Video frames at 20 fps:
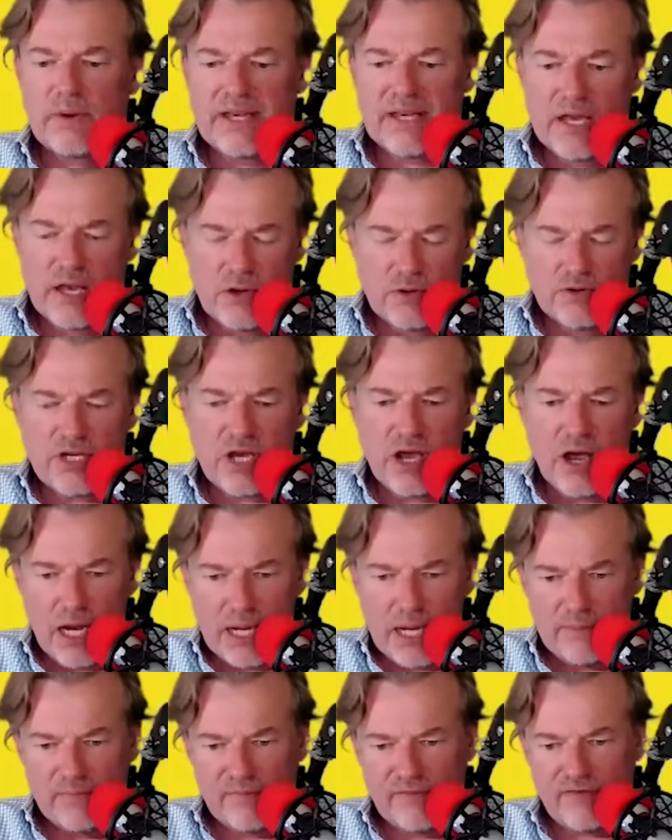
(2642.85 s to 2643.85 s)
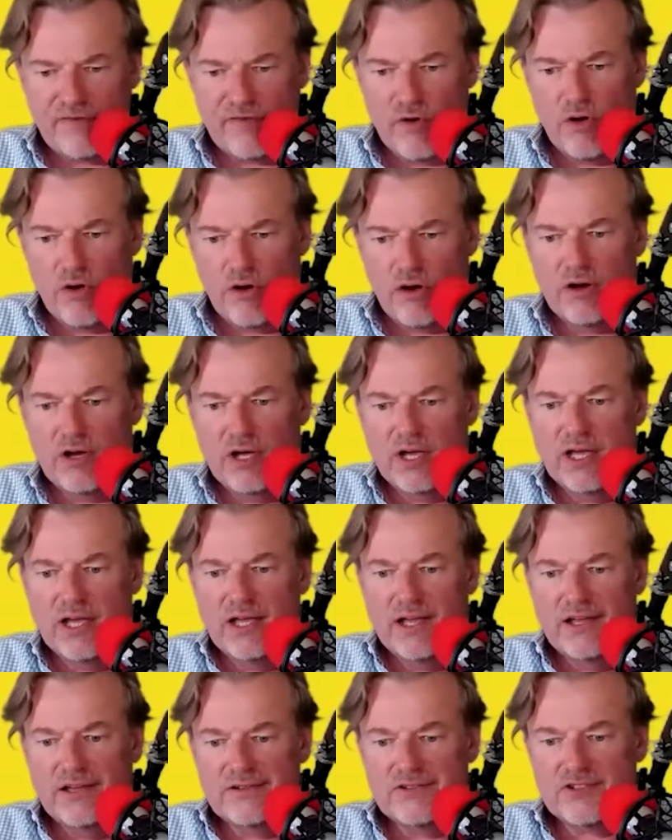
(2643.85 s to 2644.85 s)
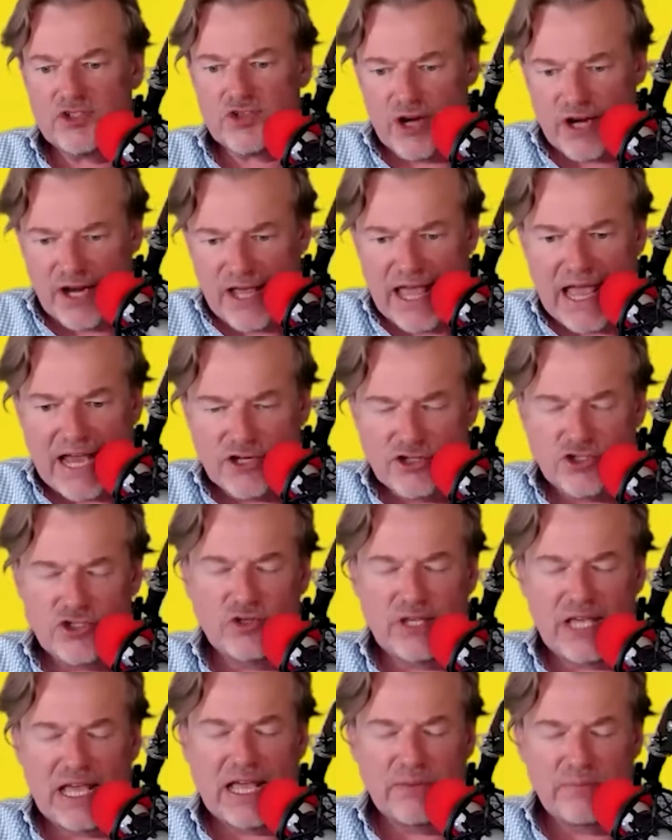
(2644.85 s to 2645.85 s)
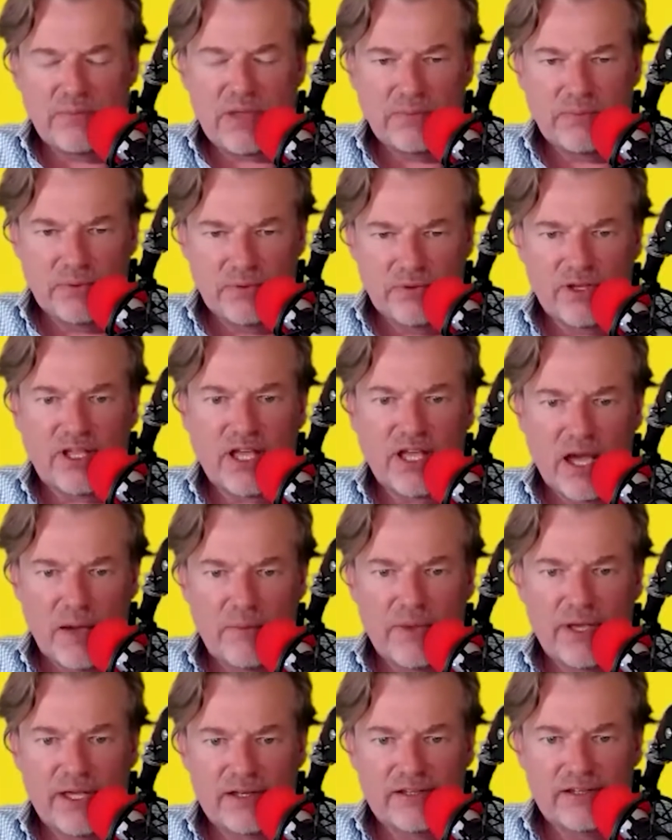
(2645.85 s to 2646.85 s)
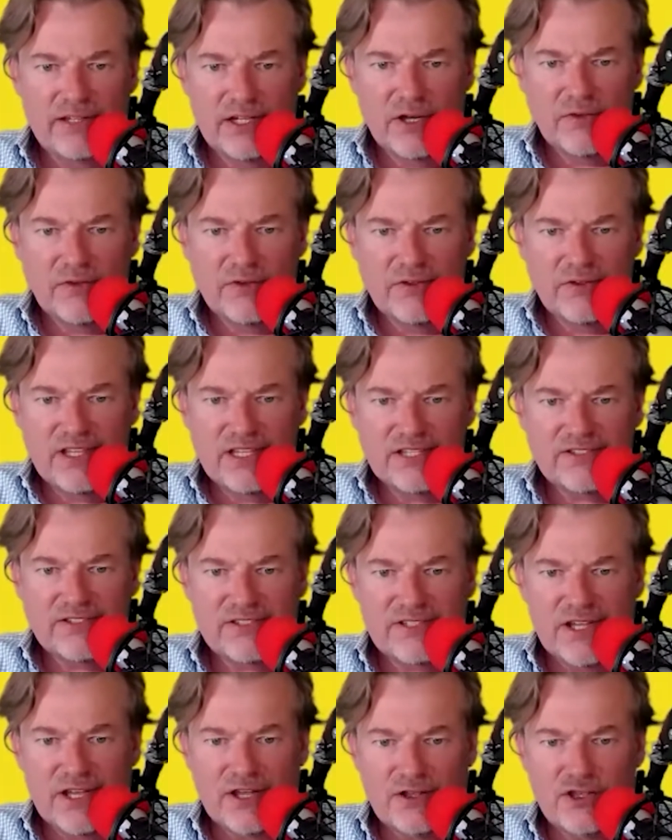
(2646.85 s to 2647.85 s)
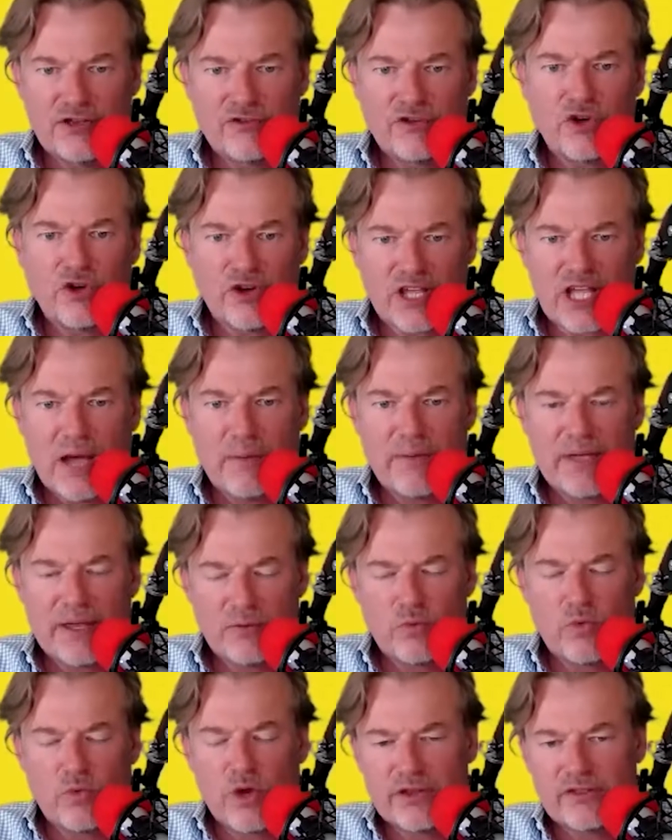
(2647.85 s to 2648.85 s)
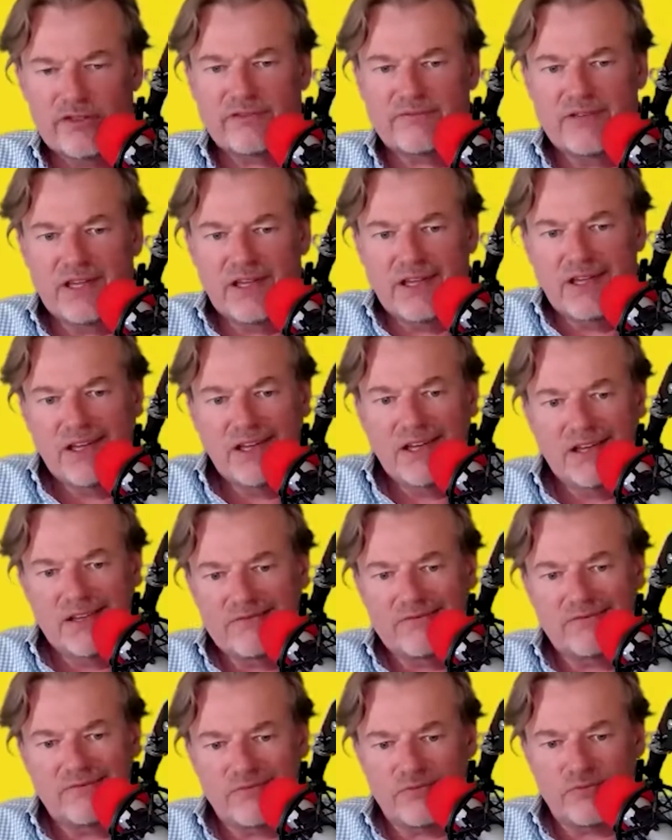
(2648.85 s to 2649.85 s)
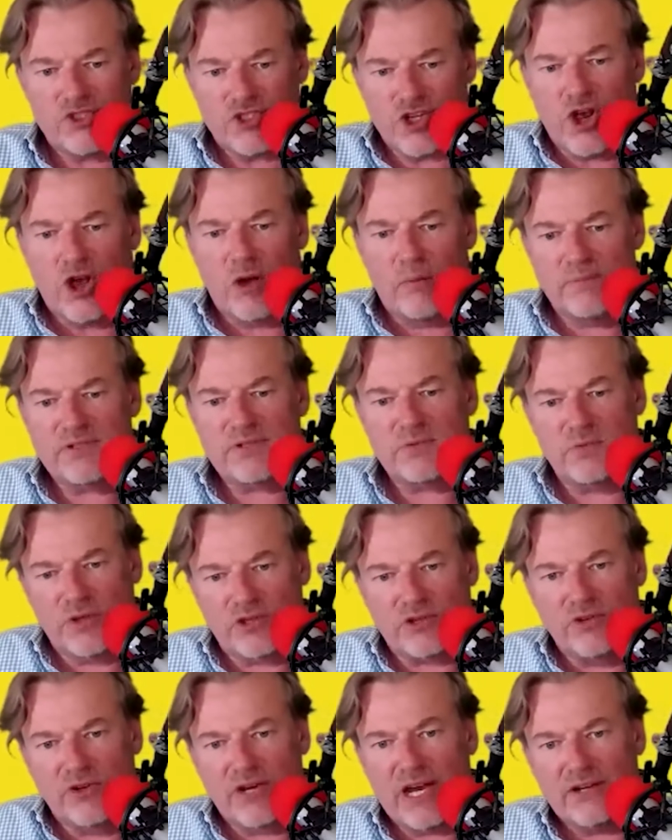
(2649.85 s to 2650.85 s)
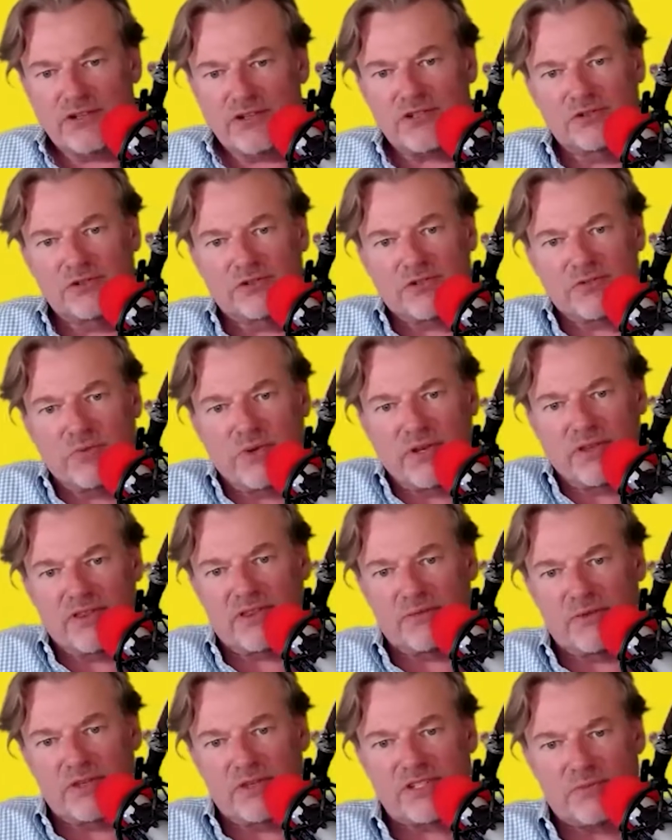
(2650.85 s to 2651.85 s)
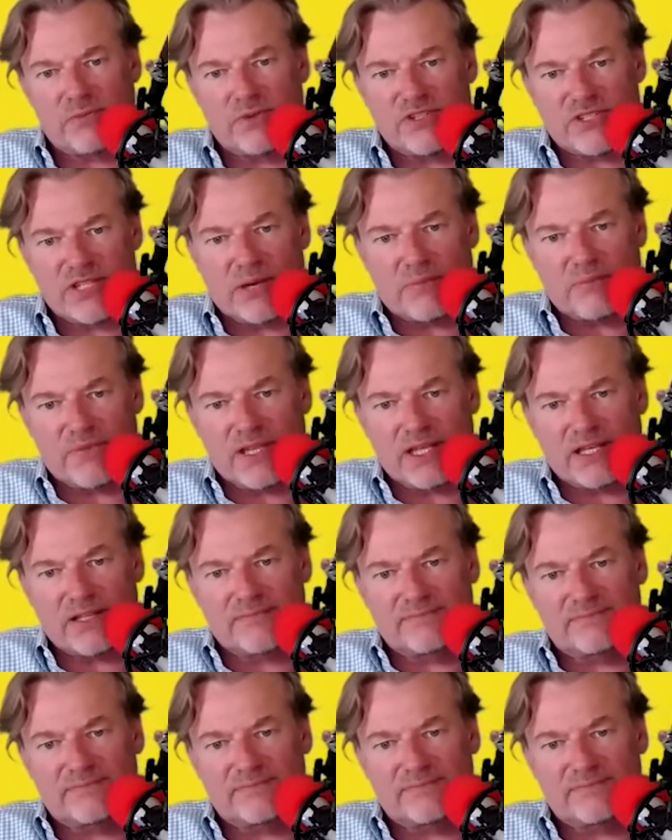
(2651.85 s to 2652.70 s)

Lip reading: no time for trying to educate people that come in. It's you've got to come in with chops, with credentials, with something.